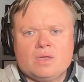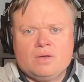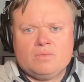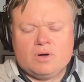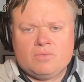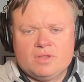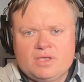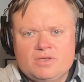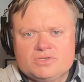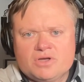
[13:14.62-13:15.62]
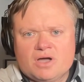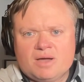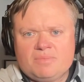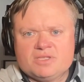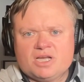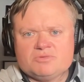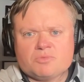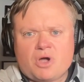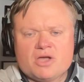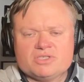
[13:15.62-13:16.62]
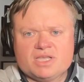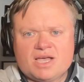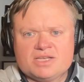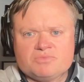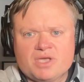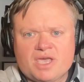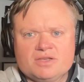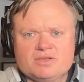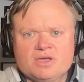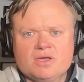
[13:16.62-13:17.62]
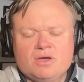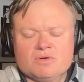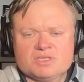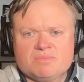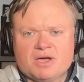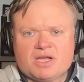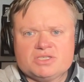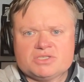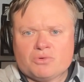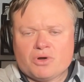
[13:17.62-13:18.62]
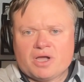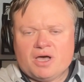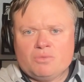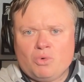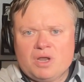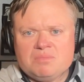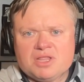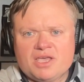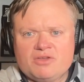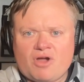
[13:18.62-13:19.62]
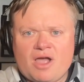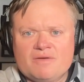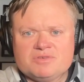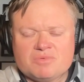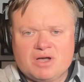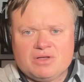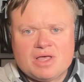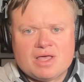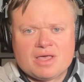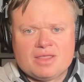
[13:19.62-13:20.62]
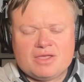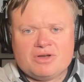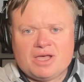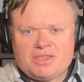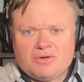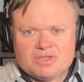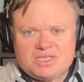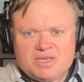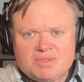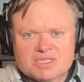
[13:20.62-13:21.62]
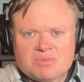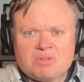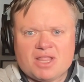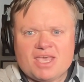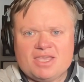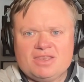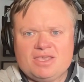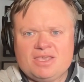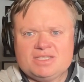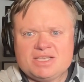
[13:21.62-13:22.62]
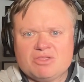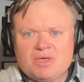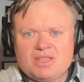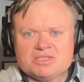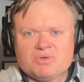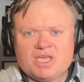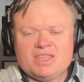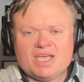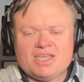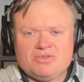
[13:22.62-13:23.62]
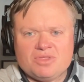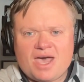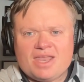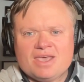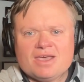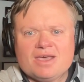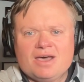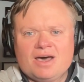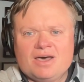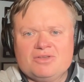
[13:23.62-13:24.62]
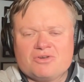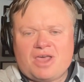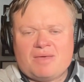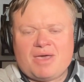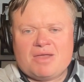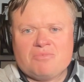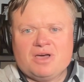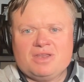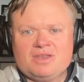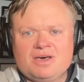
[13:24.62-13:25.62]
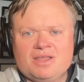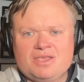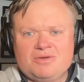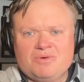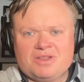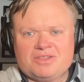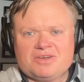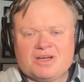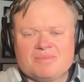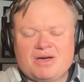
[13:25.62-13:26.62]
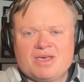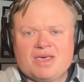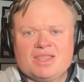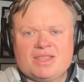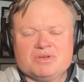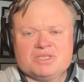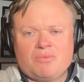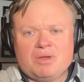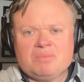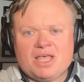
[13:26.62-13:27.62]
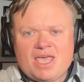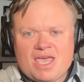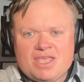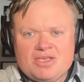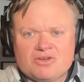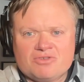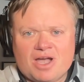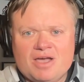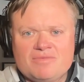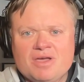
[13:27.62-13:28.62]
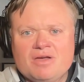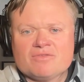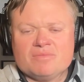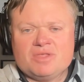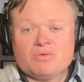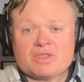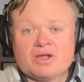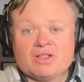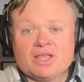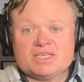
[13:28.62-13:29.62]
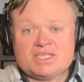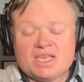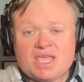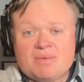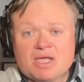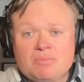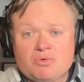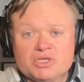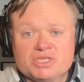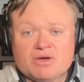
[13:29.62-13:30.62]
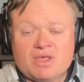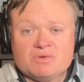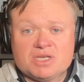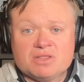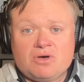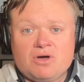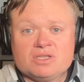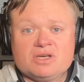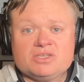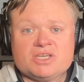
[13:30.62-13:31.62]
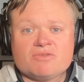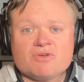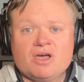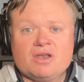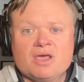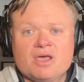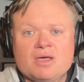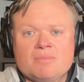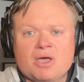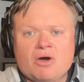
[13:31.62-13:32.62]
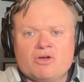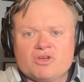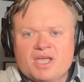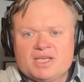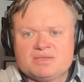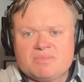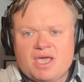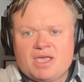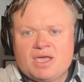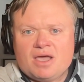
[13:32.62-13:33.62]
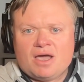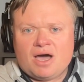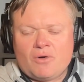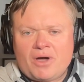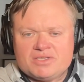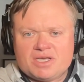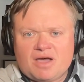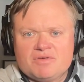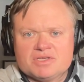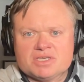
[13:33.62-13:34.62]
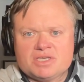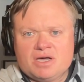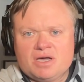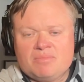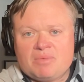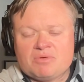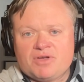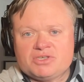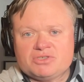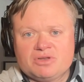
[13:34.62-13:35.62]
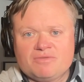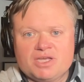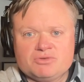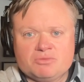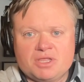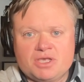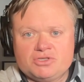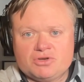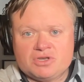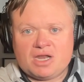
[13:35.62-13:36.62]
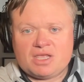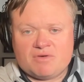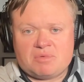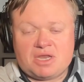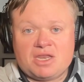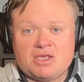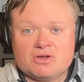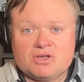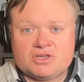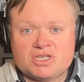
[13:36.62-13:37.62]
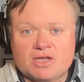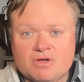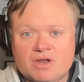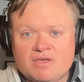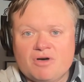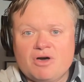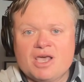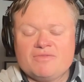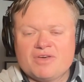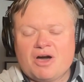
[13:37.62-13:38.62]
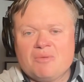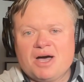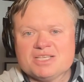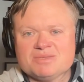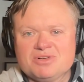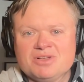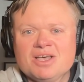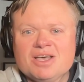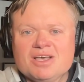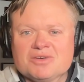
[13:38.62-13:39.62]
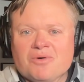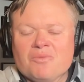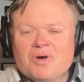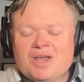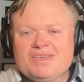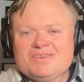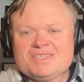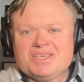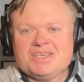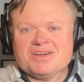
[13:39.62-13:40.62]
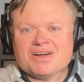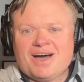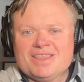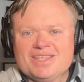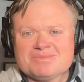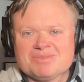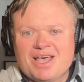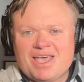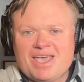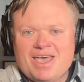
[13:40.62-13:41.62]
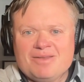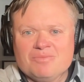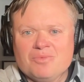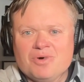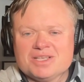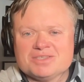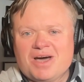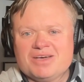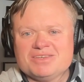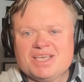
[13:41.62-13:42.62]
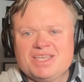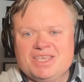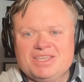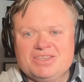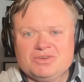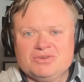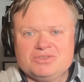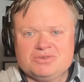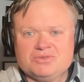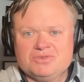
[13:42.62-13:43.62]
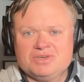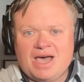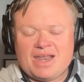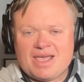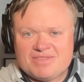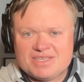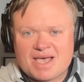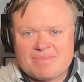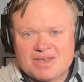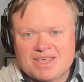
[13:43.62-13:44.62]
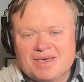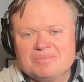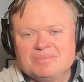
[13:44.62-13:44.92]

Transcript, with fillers: Well, one thing you saw a couple times from Ohio State last weekend was the Buckeyes scoring on one play drives. Well, they're not the only team that's going to be playing in, in South Bend this weekend. They can do that. Uh, Notre Dame had one uh, that you wanted to talk about. It was a one play 80 yard drive from the North Carolina State game a couple weeks ago that was a long touchdown run by Audric Estime. Uh, Ohio State, obviously, uh, my professional advice would be they should not give up an 80 yard touchdown run if, all, if at all possible. So, what do you see here on this play, and what does Ohio State need to do to not have this happen to them?